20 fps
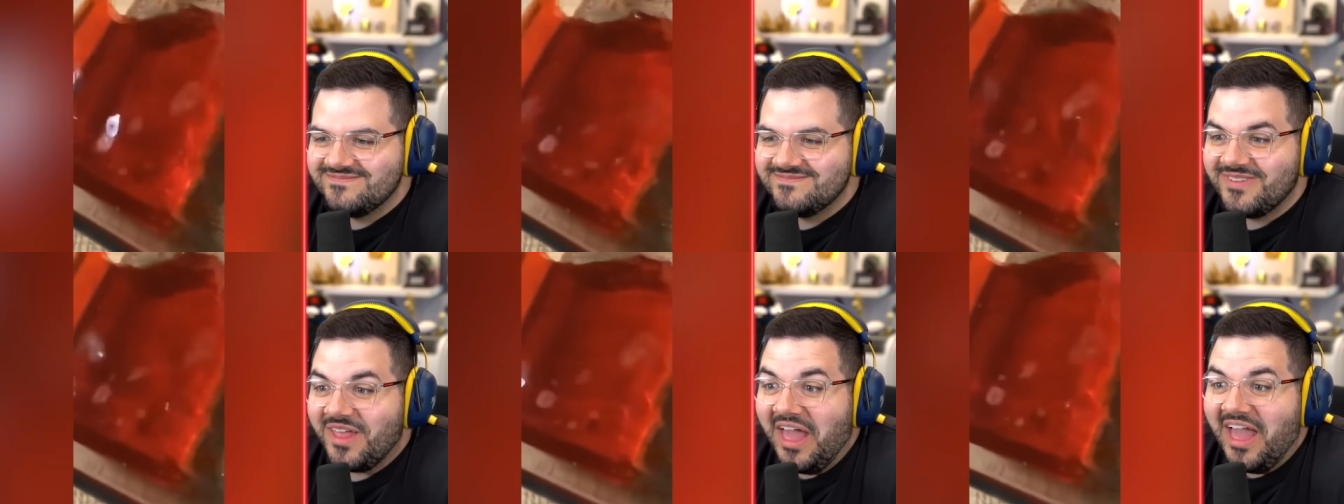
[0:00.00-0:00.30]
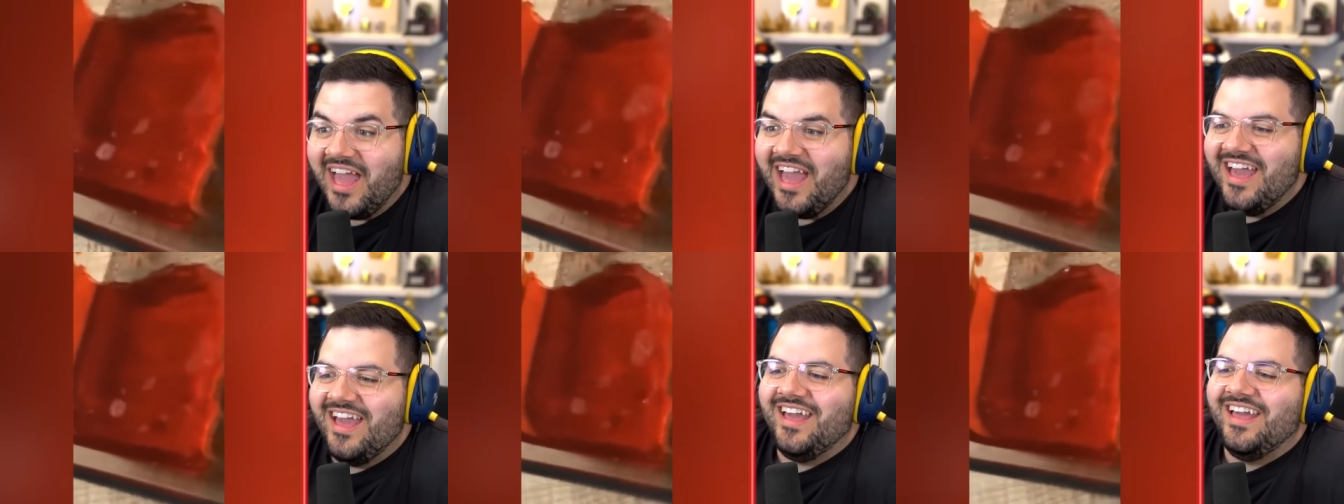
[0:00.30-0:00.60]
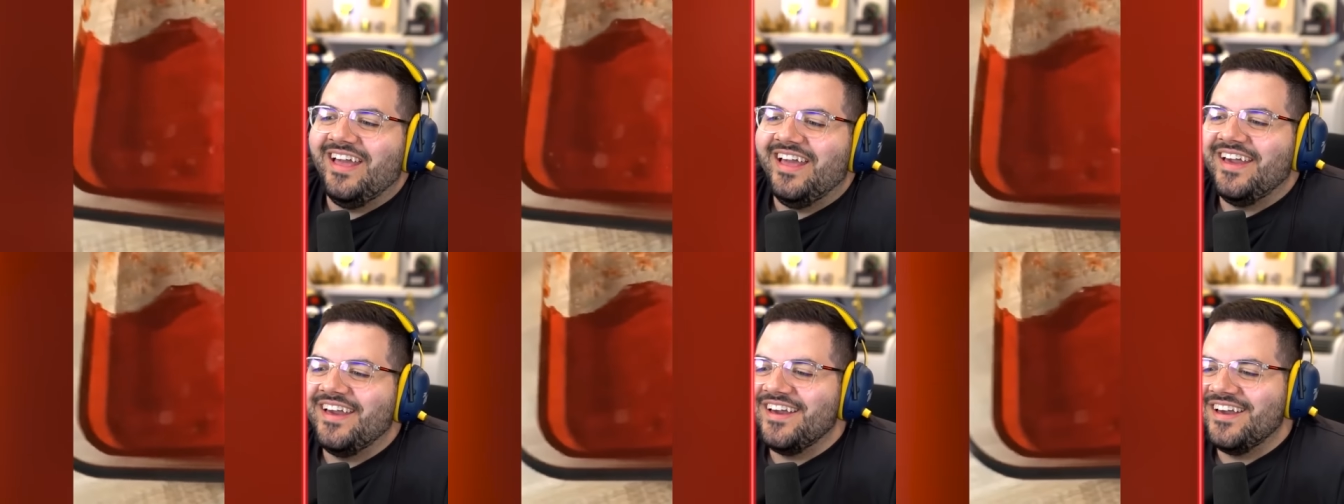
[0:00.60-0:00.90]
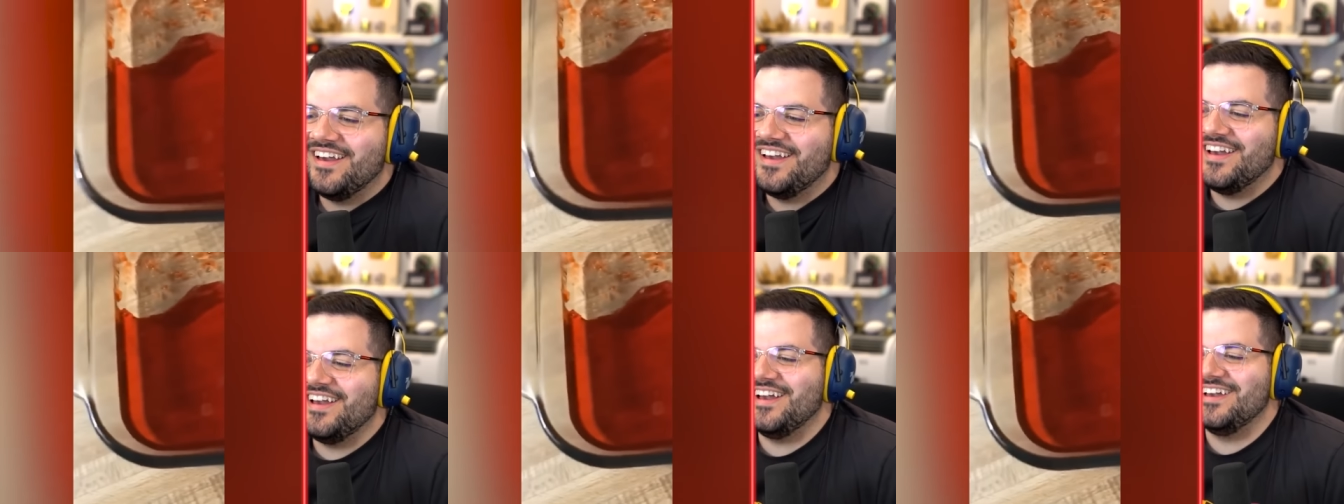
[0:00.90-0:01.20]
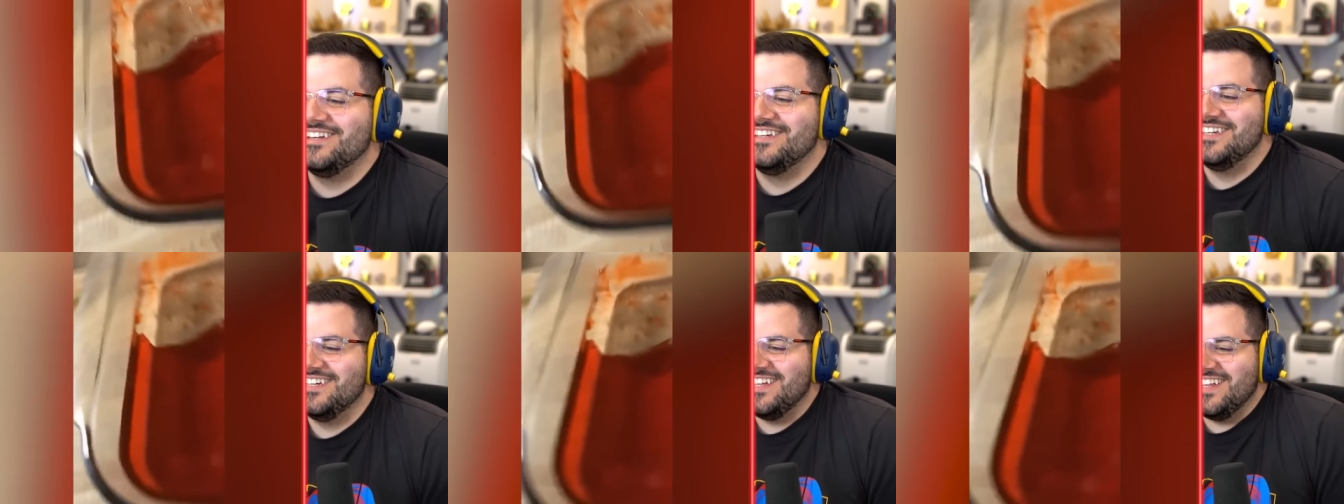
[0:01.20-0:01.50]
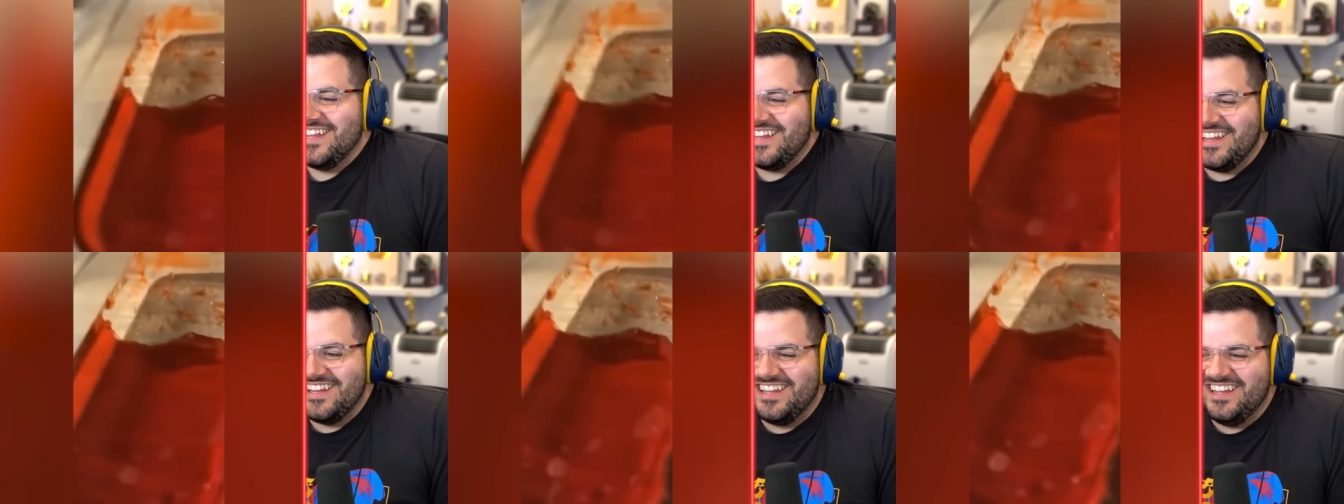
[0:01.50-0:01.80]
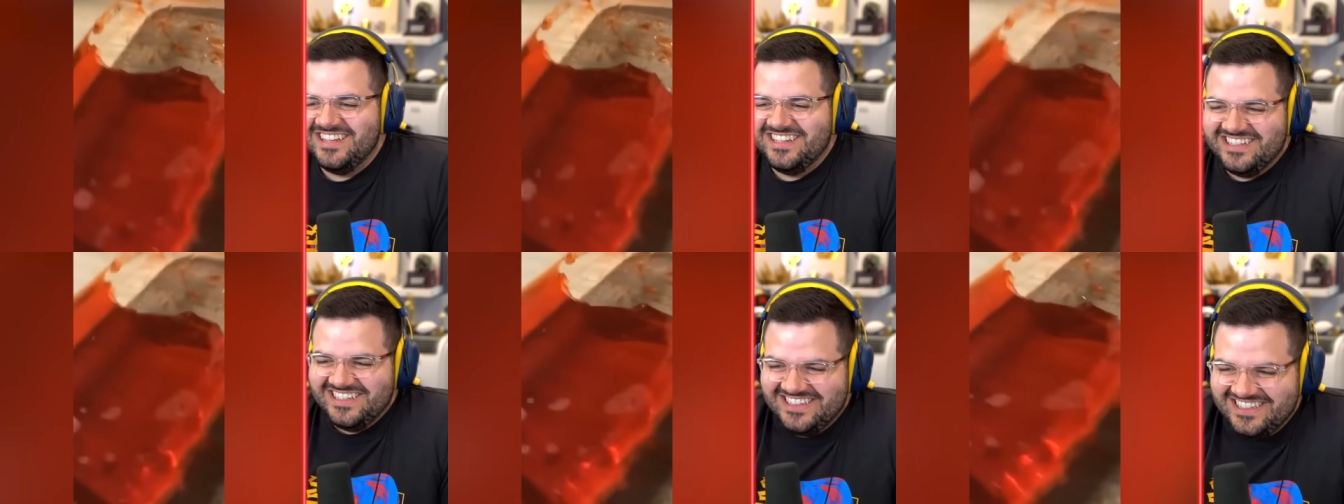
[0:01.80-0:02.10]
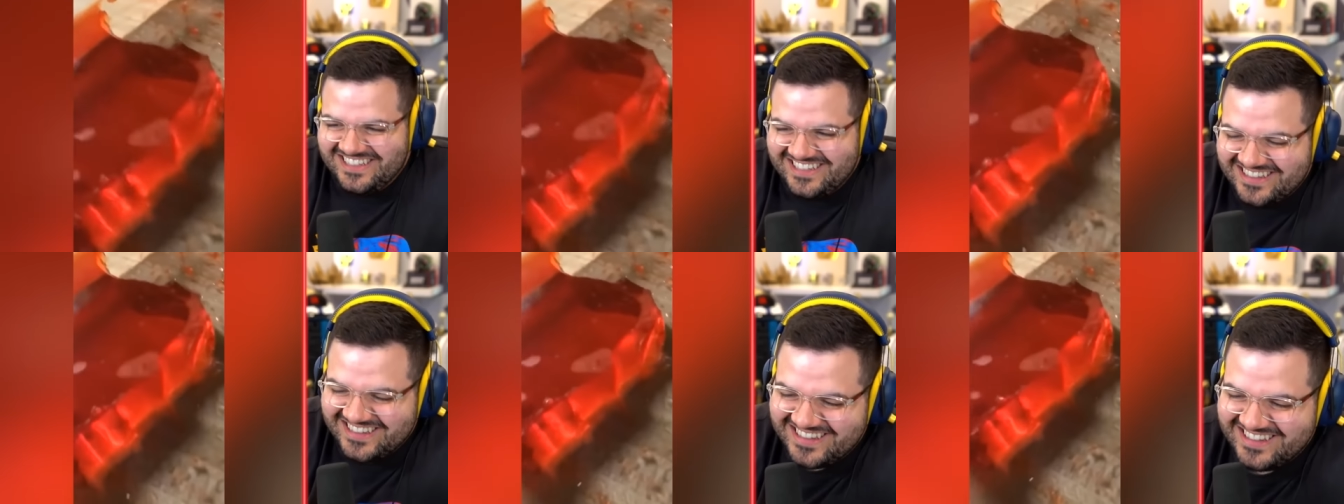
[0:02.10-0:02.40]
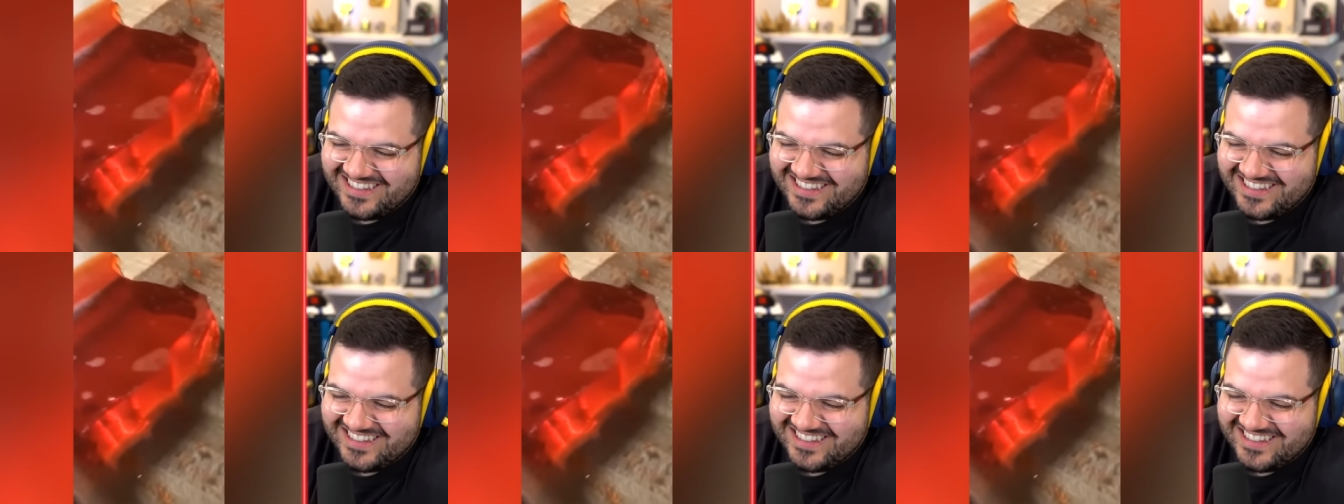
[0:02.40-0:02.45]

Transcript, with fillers: You know what I'm saying? jiggly angle.